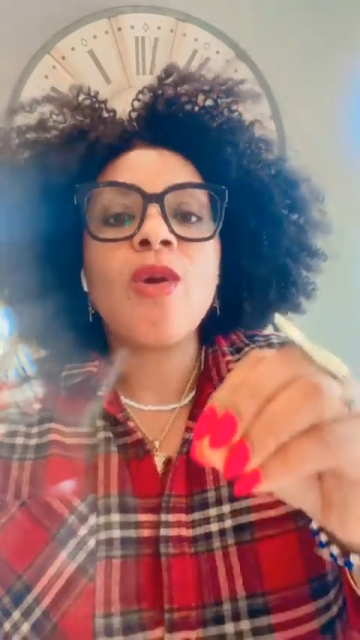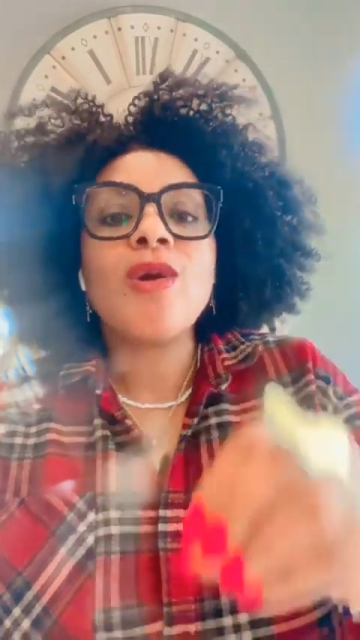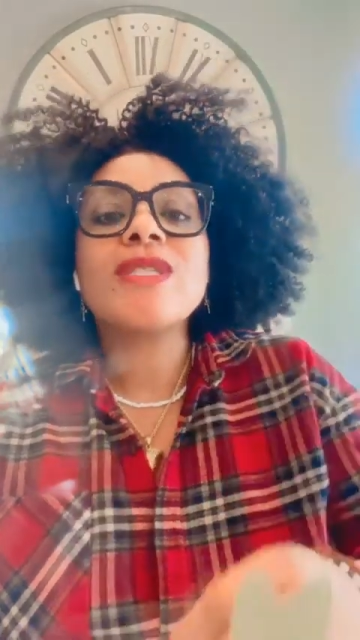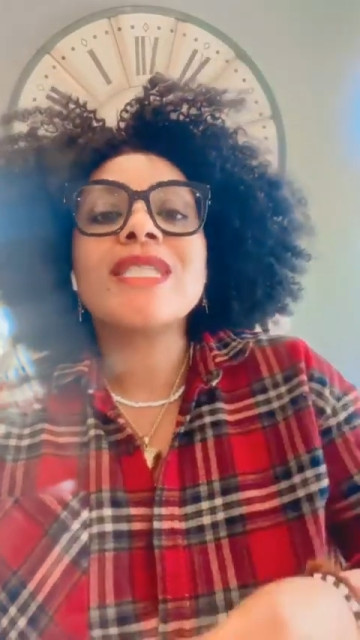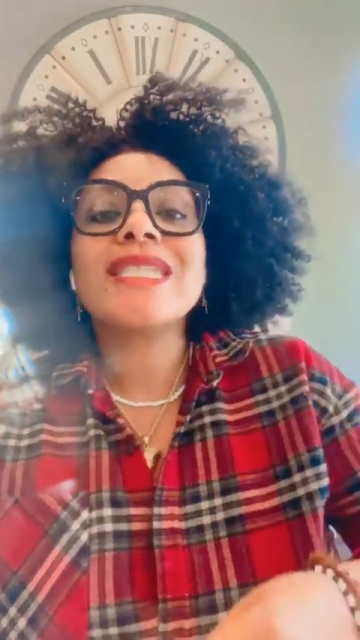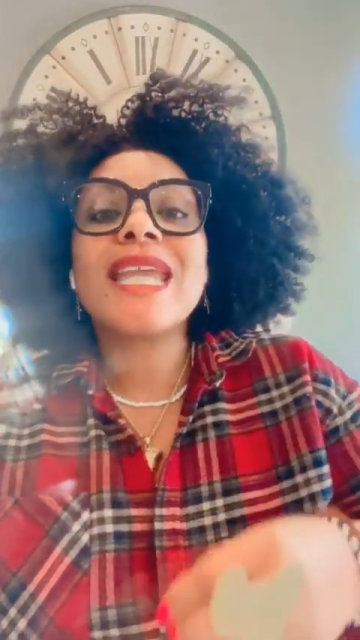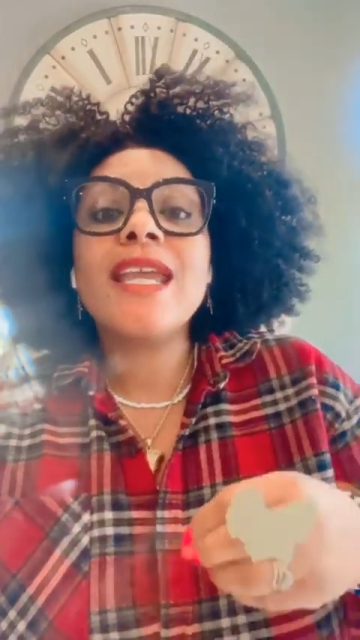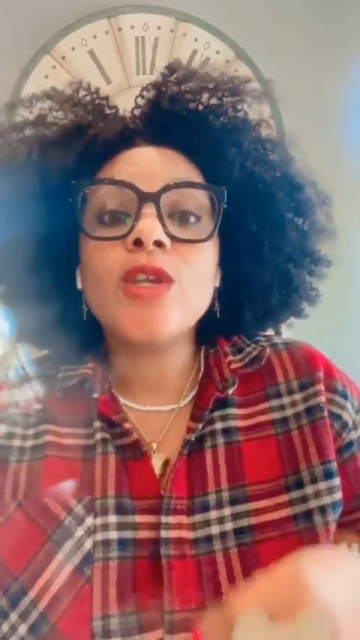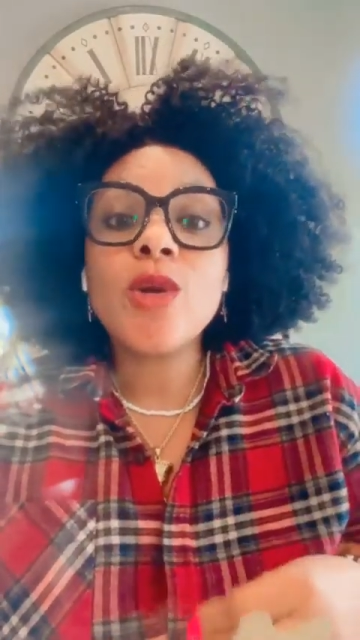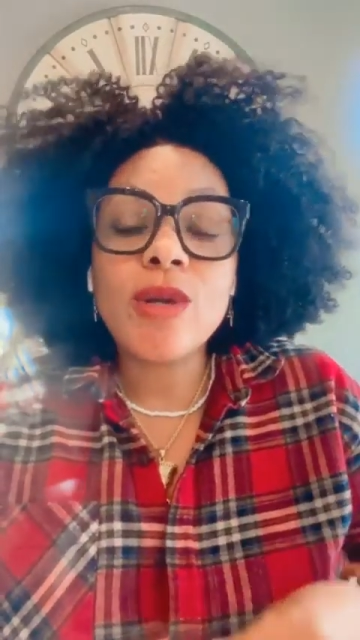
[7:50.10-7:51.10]
causes
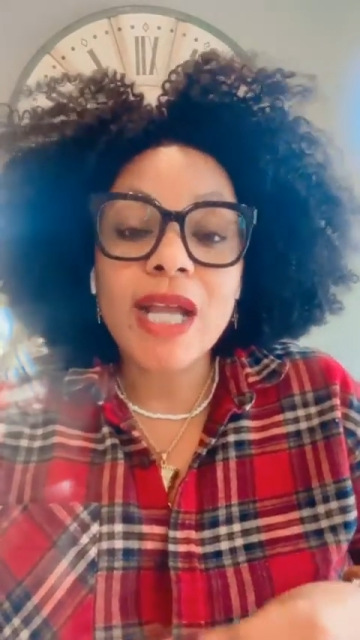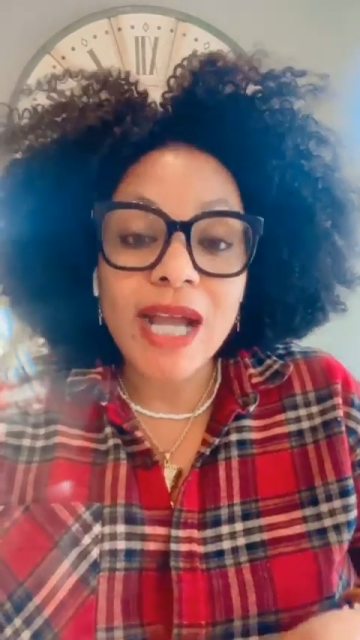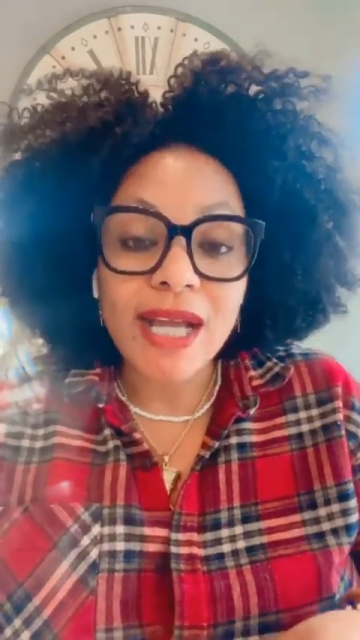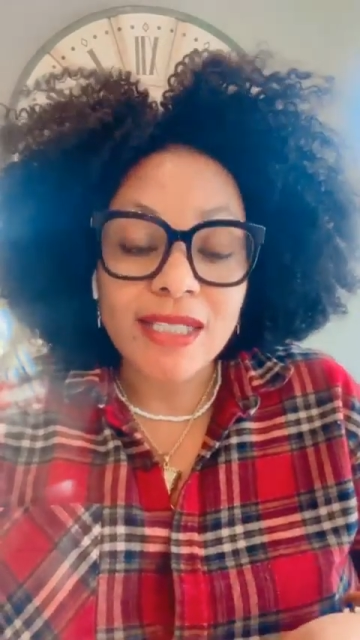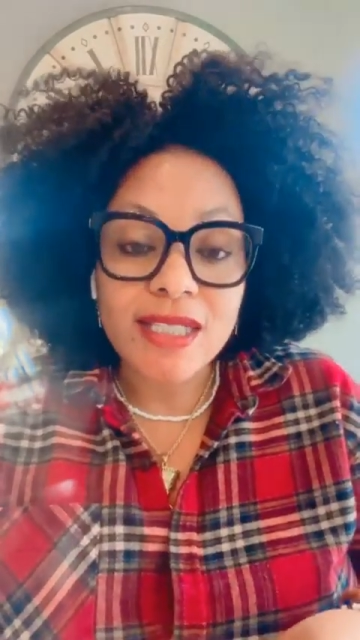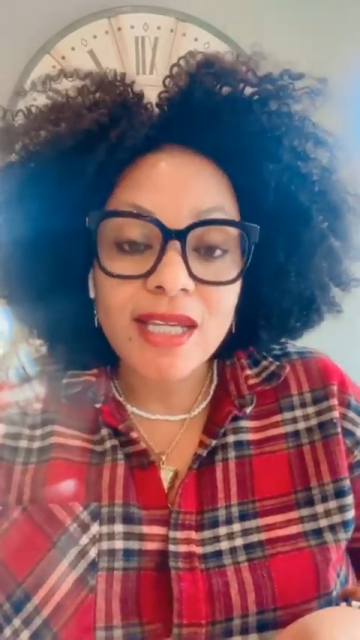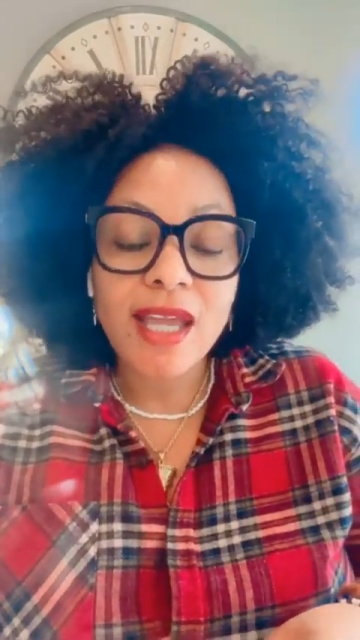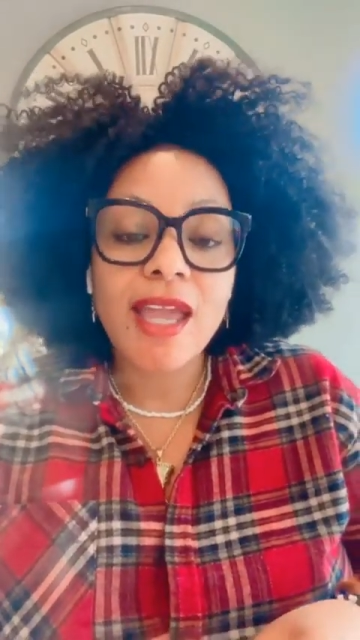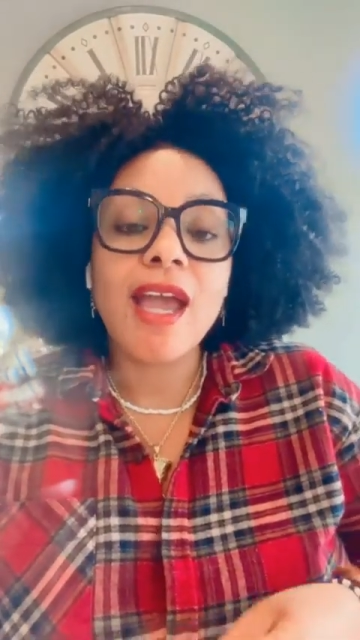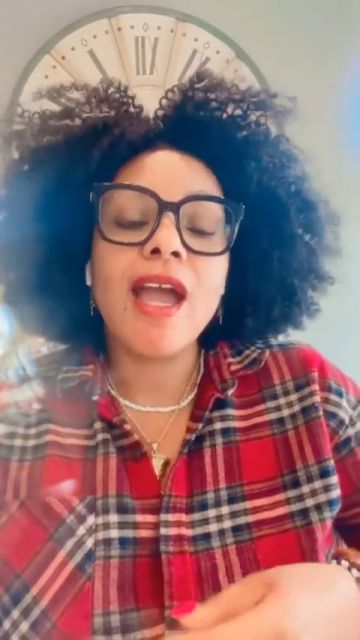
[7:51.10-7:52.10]
in your gut
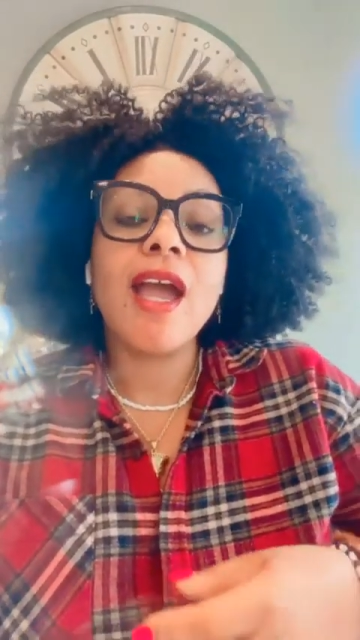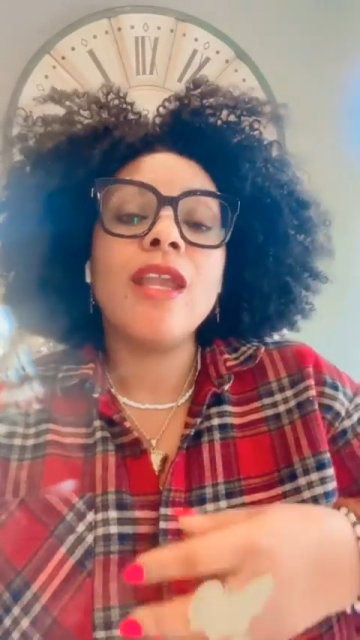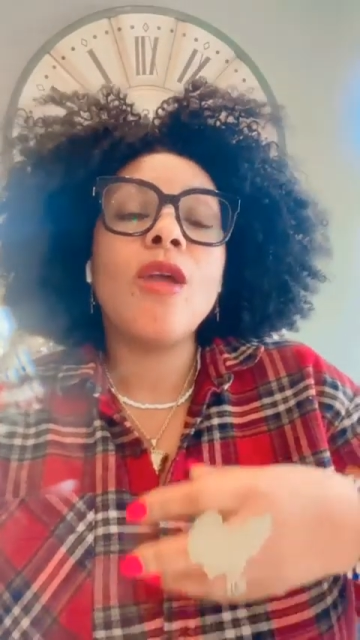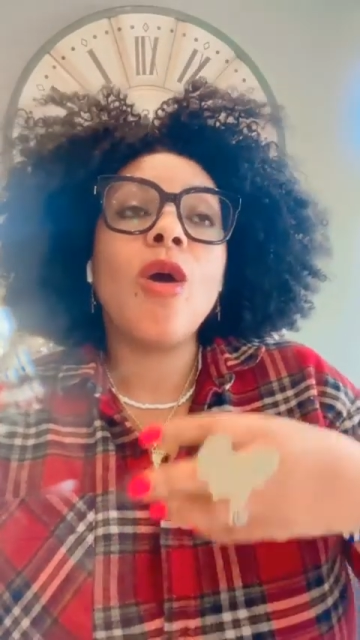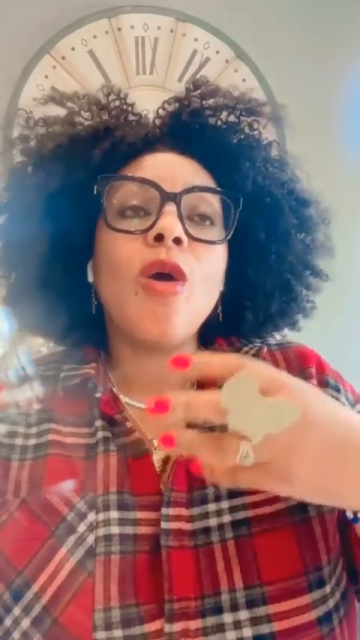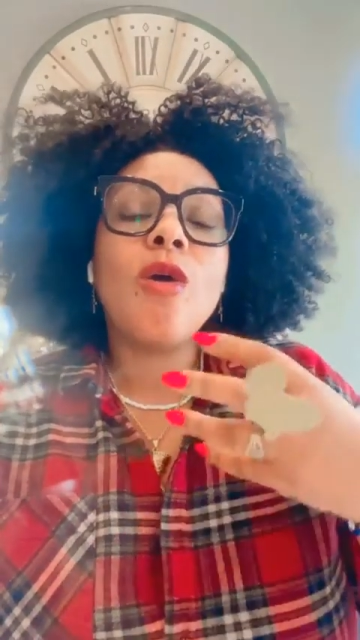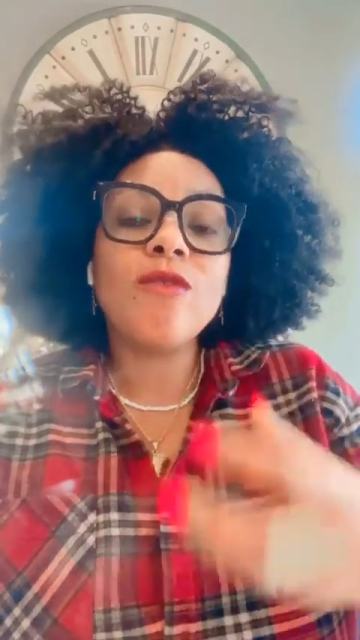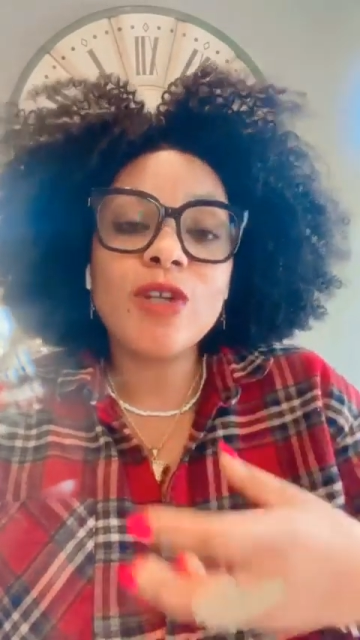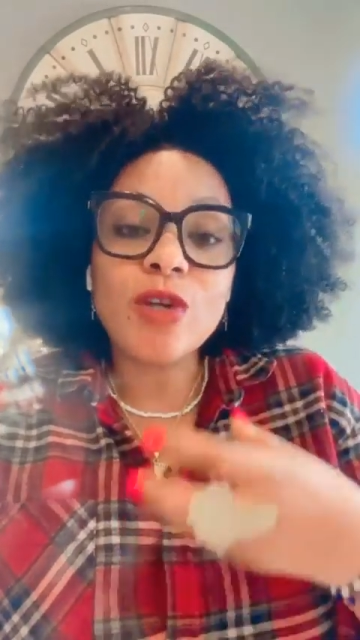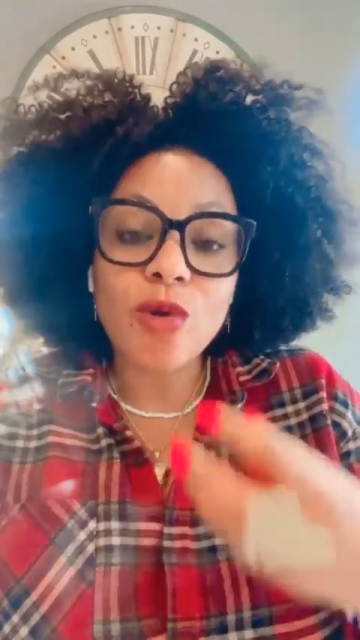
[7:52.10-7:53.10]
an
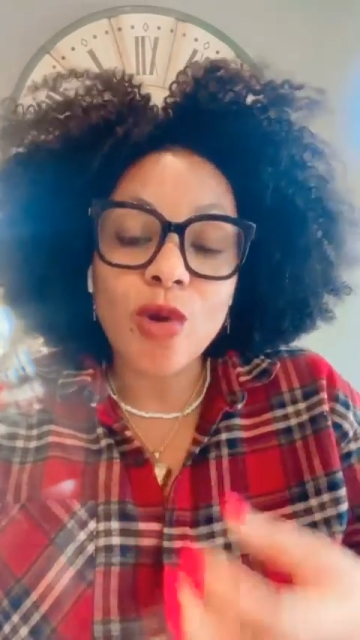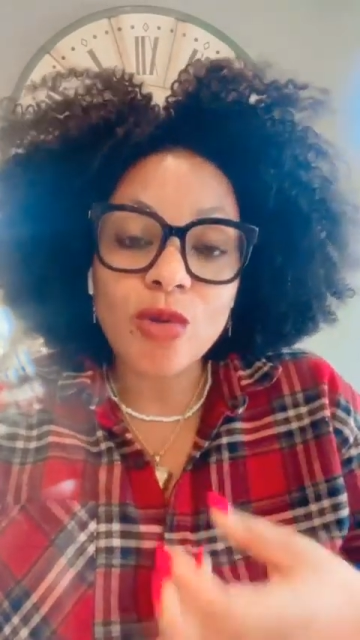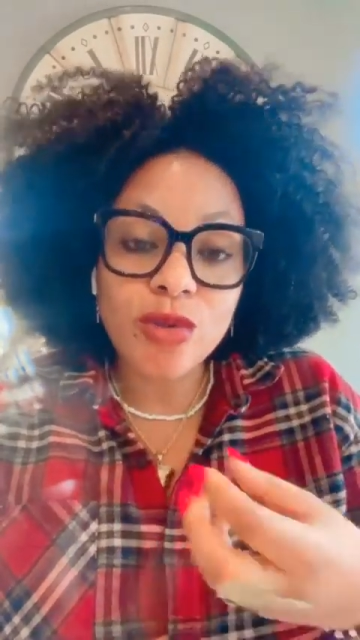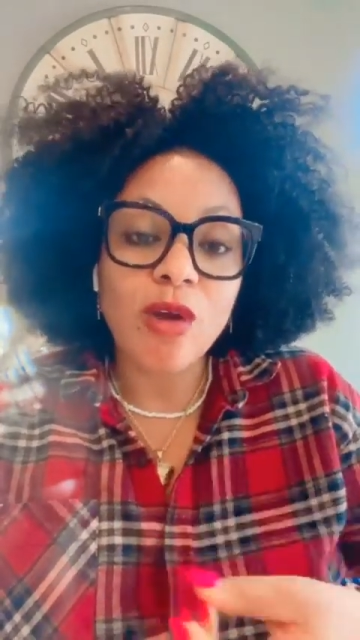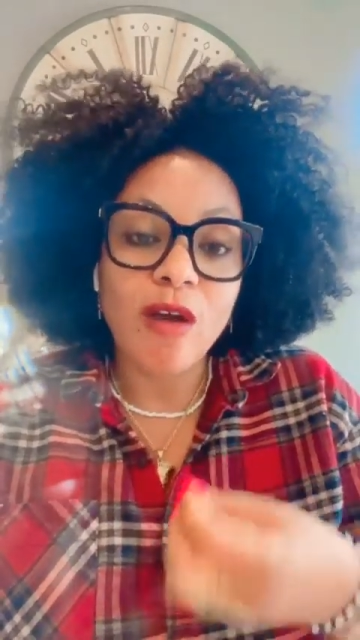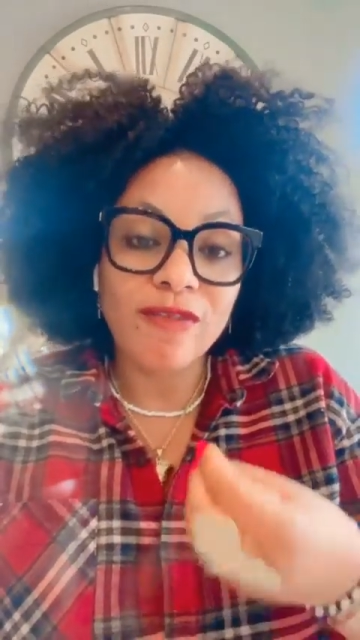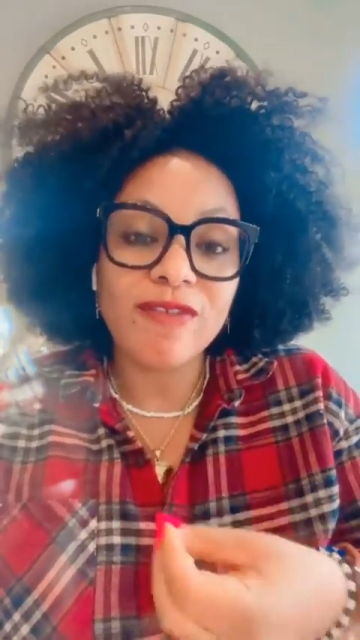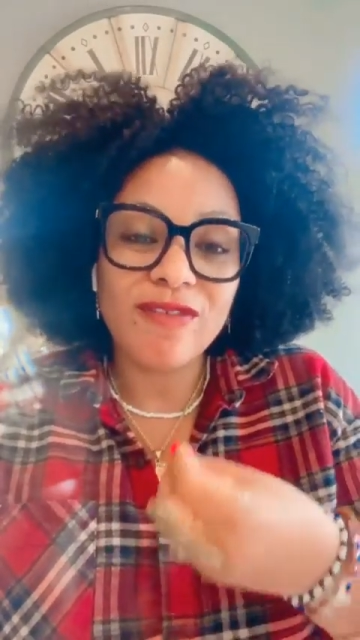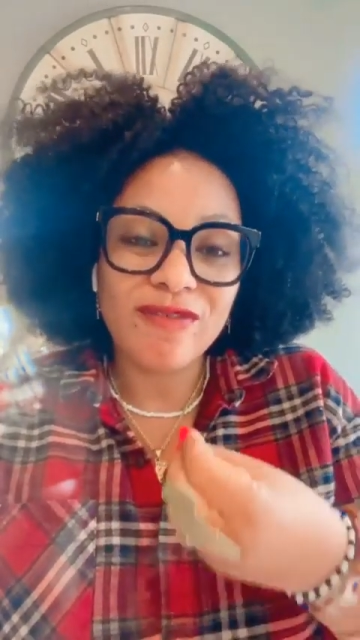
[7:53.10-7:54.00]
overgrowth of